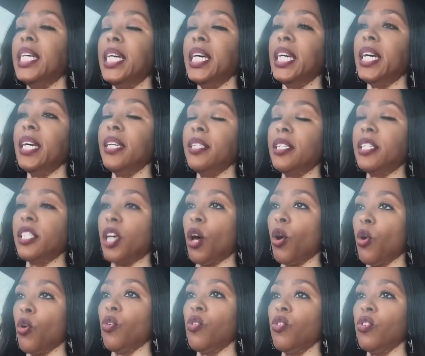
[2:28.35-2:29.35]
And
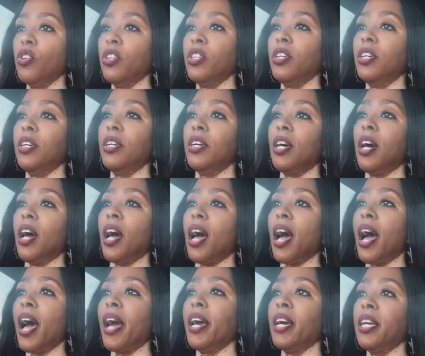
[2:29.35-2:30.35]
so
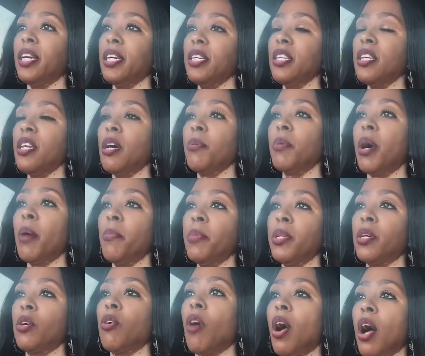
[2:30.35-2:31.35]
I had ended up
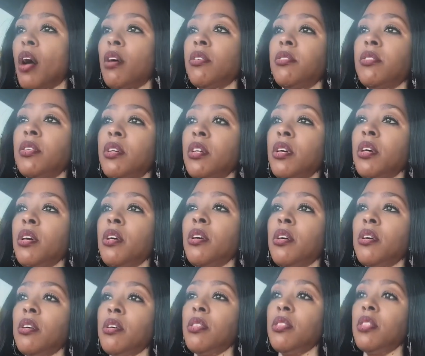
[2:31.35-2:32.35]
coming across
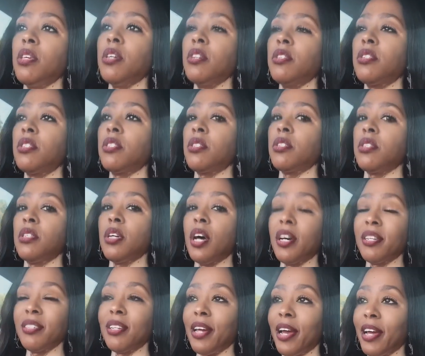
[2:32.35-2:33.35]
this
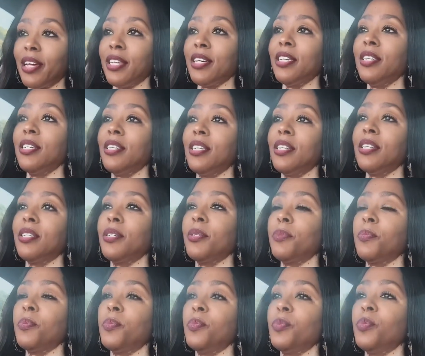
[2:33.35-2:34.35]
young lady
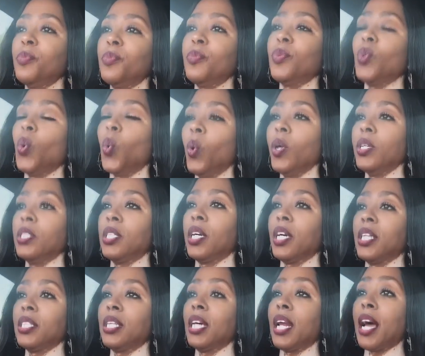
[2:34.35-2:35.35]
on
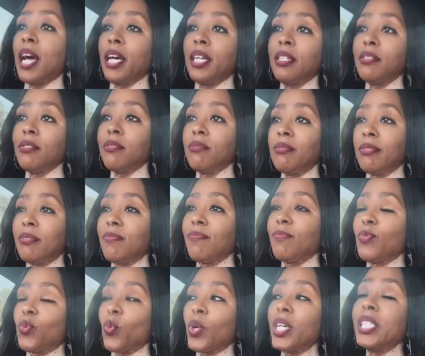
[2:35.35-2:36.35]
there that I
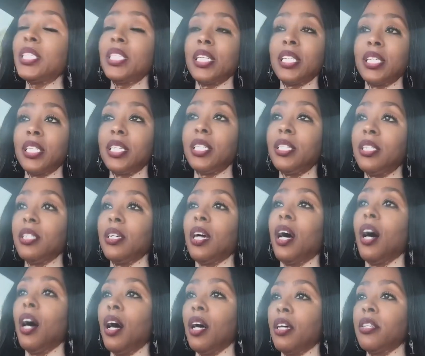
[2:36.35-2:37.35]
recently
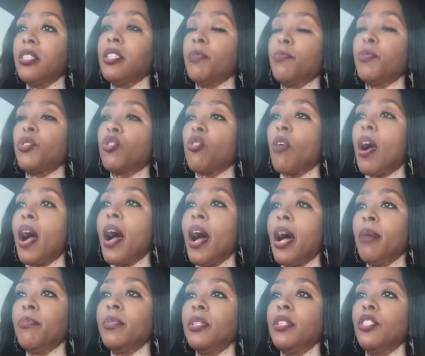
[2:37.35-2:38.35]

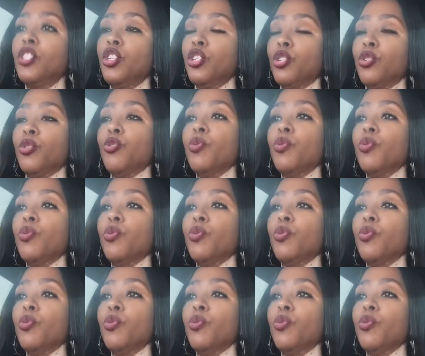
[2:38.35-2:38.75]
subscribed to,